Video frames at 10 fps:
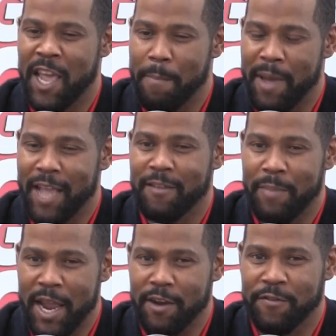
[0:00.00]
that back to
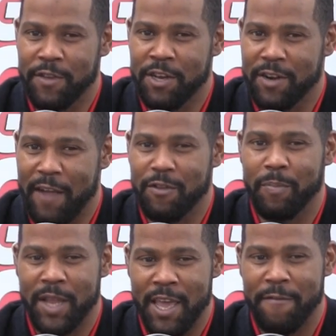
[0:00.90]
Bakersfield after
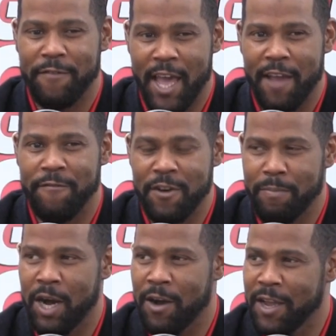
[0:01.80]
playing flag
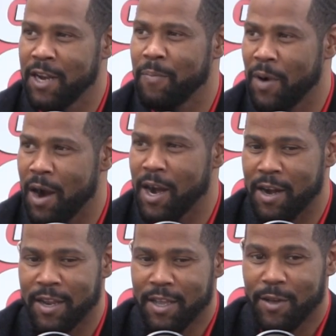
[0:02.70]
football in the park
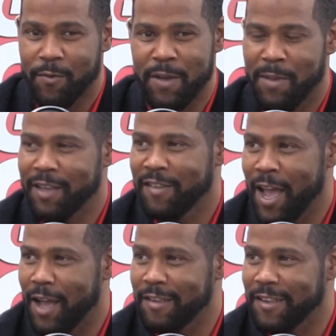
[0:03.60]
with my socks.